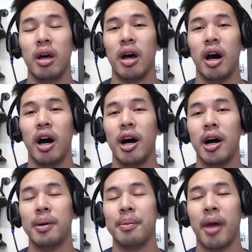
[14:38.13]

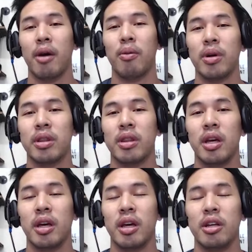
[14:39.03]
um, and what
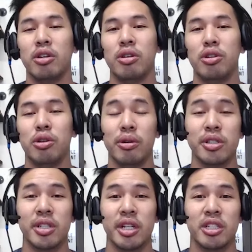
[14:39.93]
they do
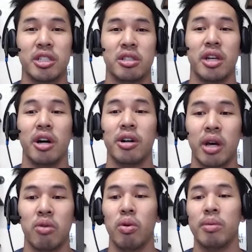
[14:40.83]
is they sell
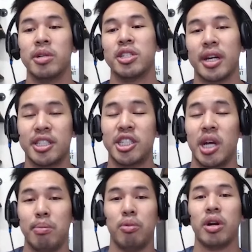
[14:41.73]
like women's like
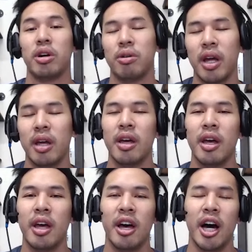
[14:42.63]
shapewear, right?
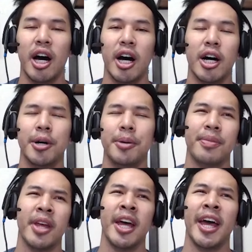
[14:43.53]
Um,
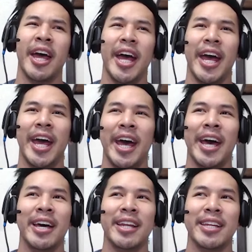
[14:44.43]

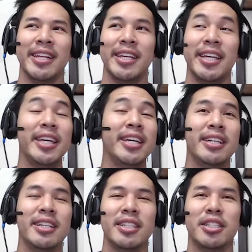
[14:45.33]
and
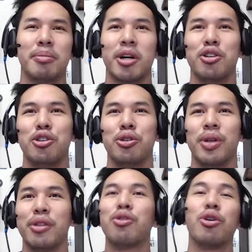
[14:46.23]
he is about to do
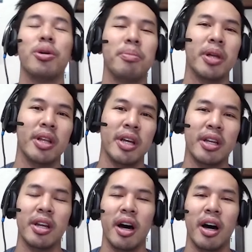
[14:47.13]
like 30 million
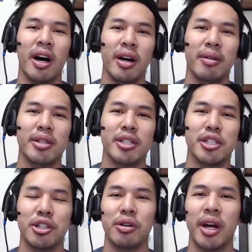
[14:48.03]
um, this
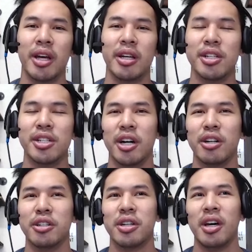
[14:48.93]
year, right, in
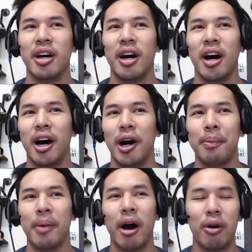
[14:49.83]
sales.
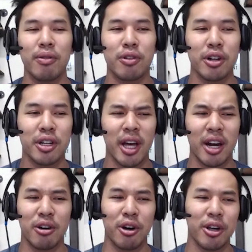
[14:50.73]
Um, however, I
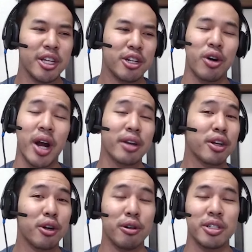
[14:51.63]
don't know, he cracked the
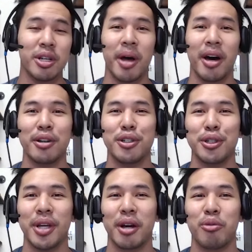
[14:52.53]
code somehow to
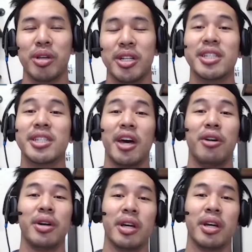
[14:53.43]
like really
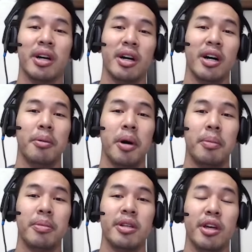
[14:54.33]
scaling uh,
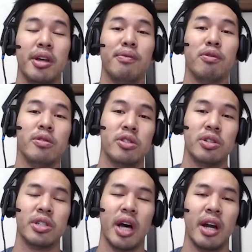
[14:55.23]
up the
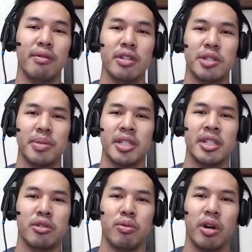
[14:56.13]
influencer side of his
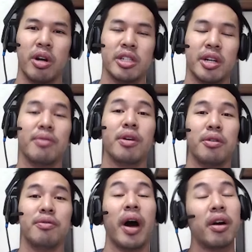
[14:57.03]
business where it's like
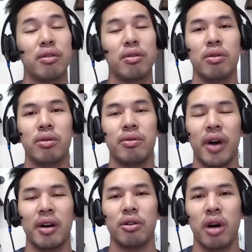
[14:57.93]
very viral
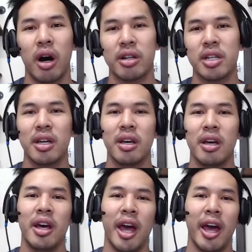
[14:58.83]
viral content
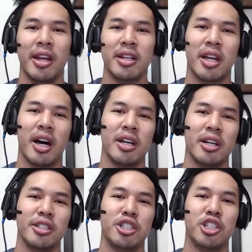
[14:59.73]
and it kind of
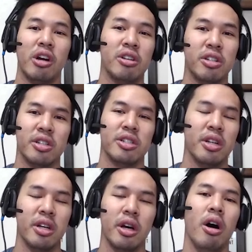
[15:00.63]
just shares it
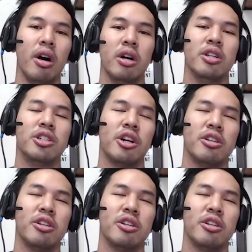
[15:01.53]
uh, shares